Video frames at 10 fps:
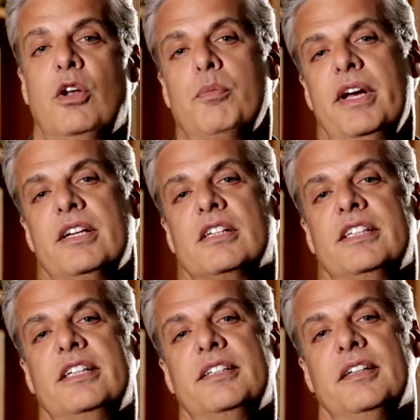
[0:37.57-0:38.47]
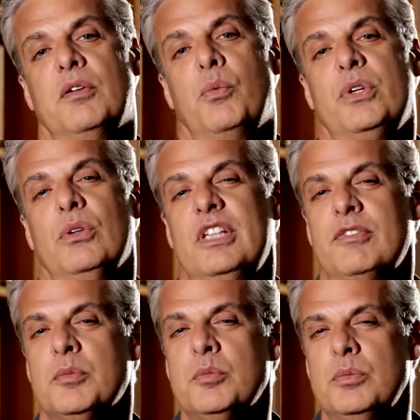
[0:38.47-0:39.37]
Le Bernardin, we don't
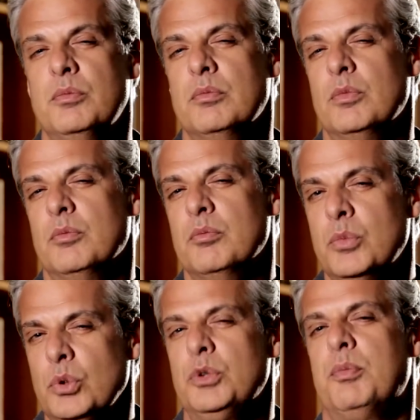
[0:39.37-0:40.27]
have a mood